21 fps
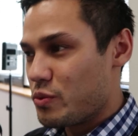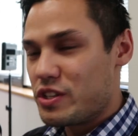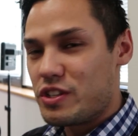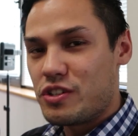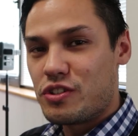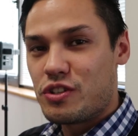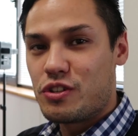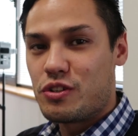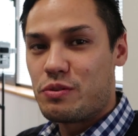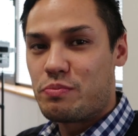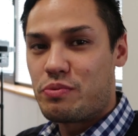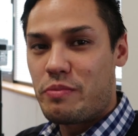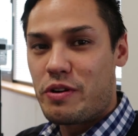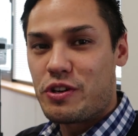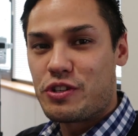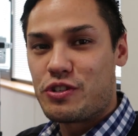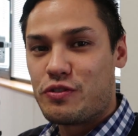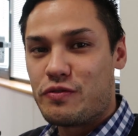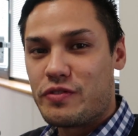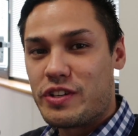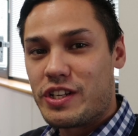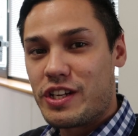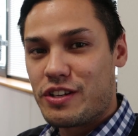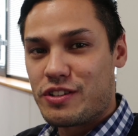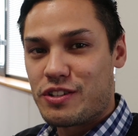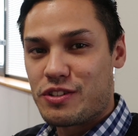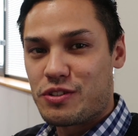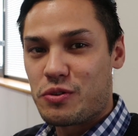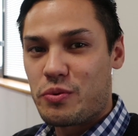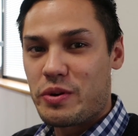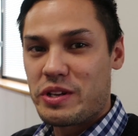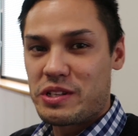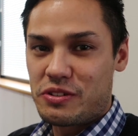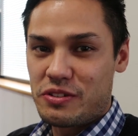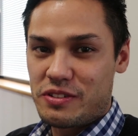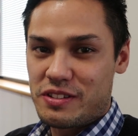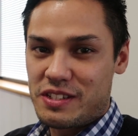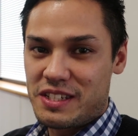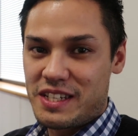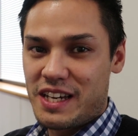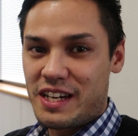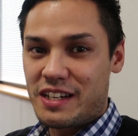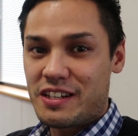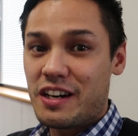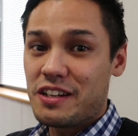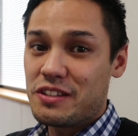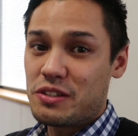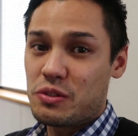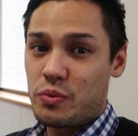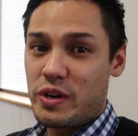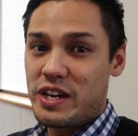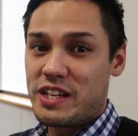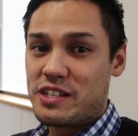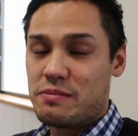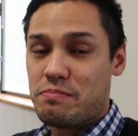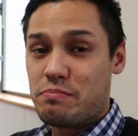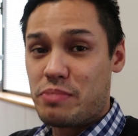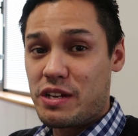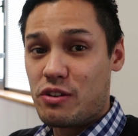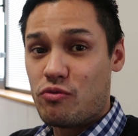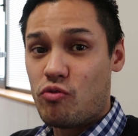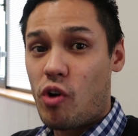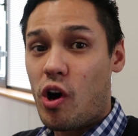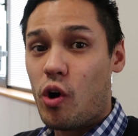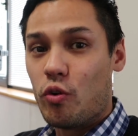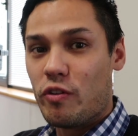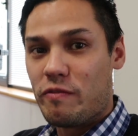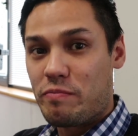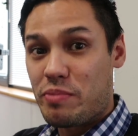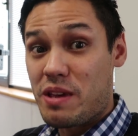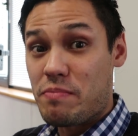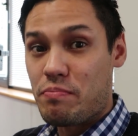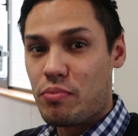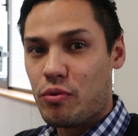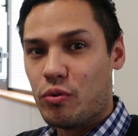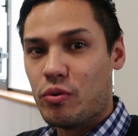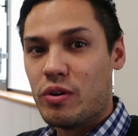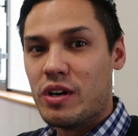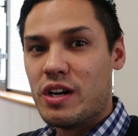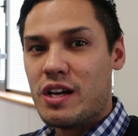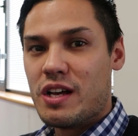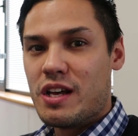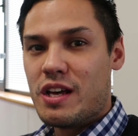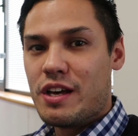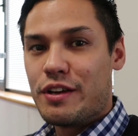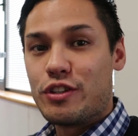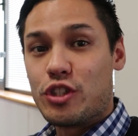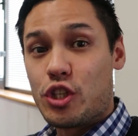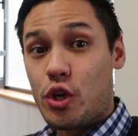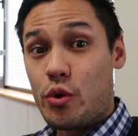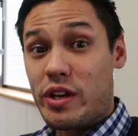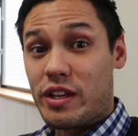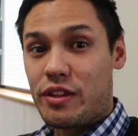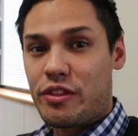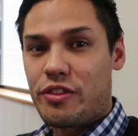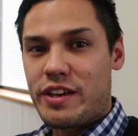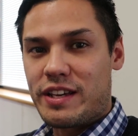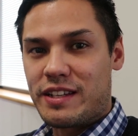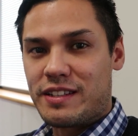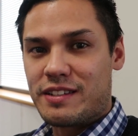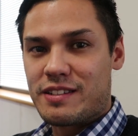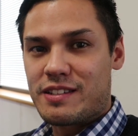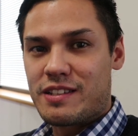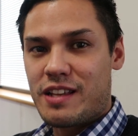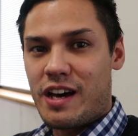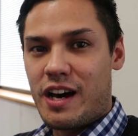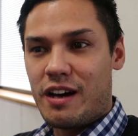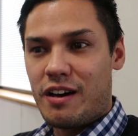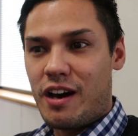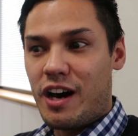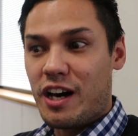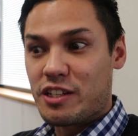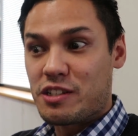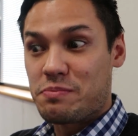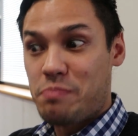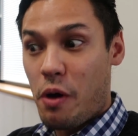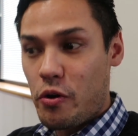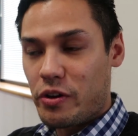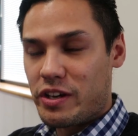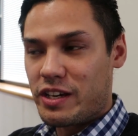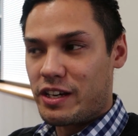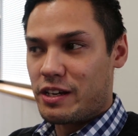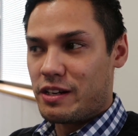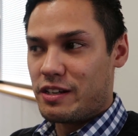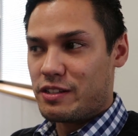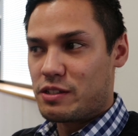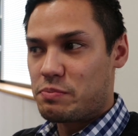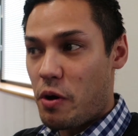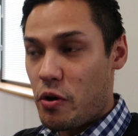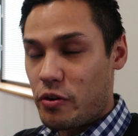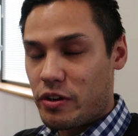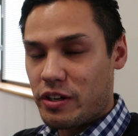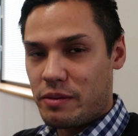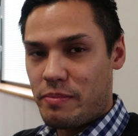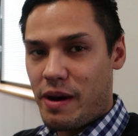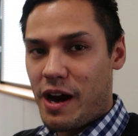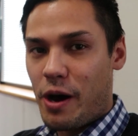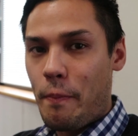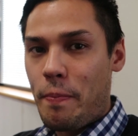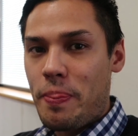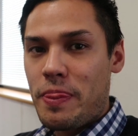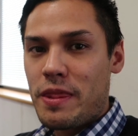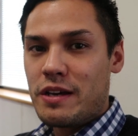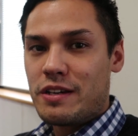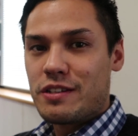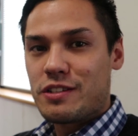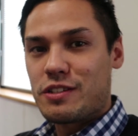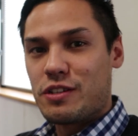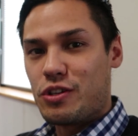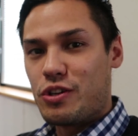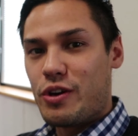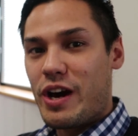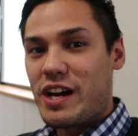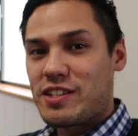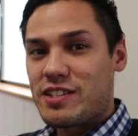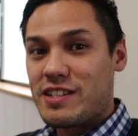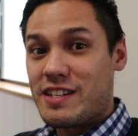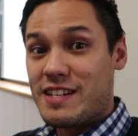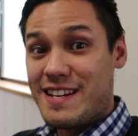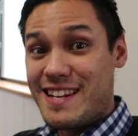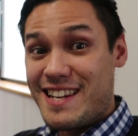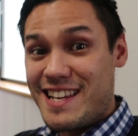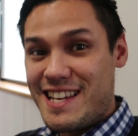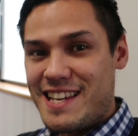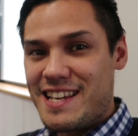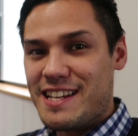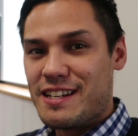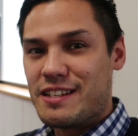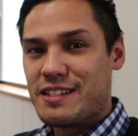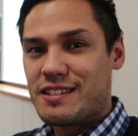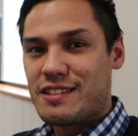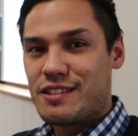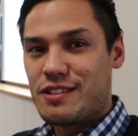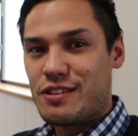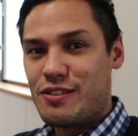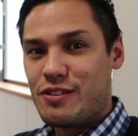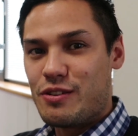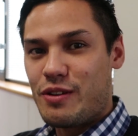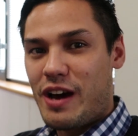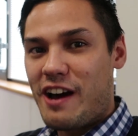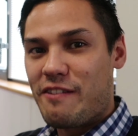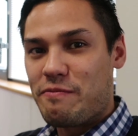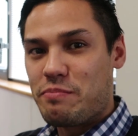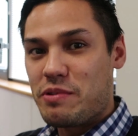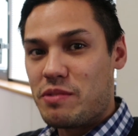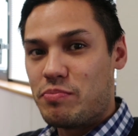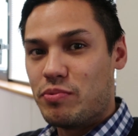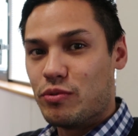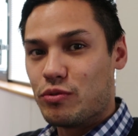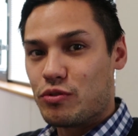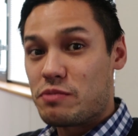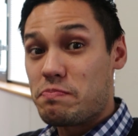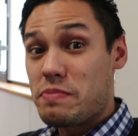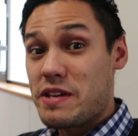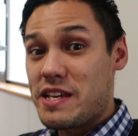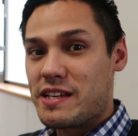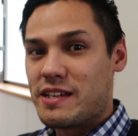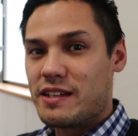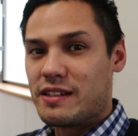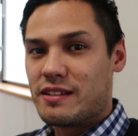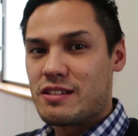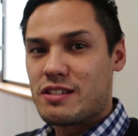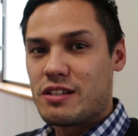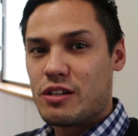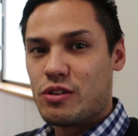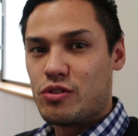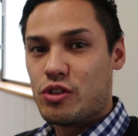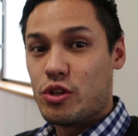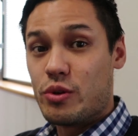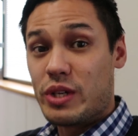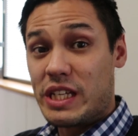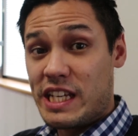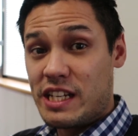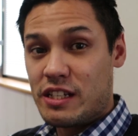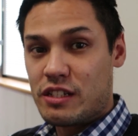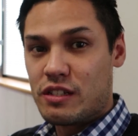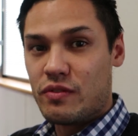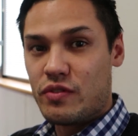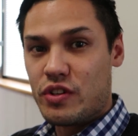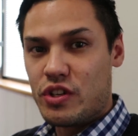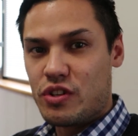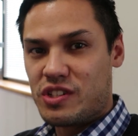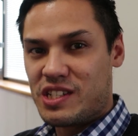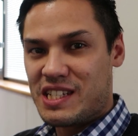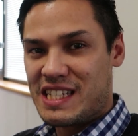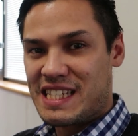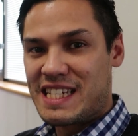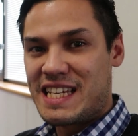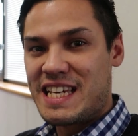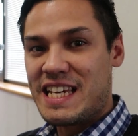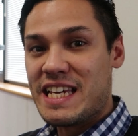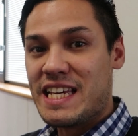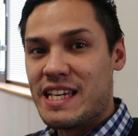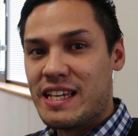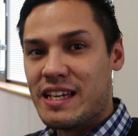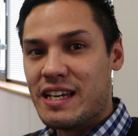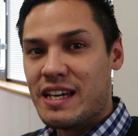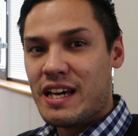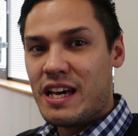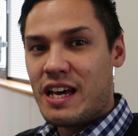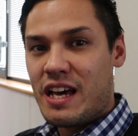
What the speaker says: when you do promotional videos, it's always good to get cutaways and B-roll of people doing things that are spoken about. So you actually need to have people speaking. So doing interviews is key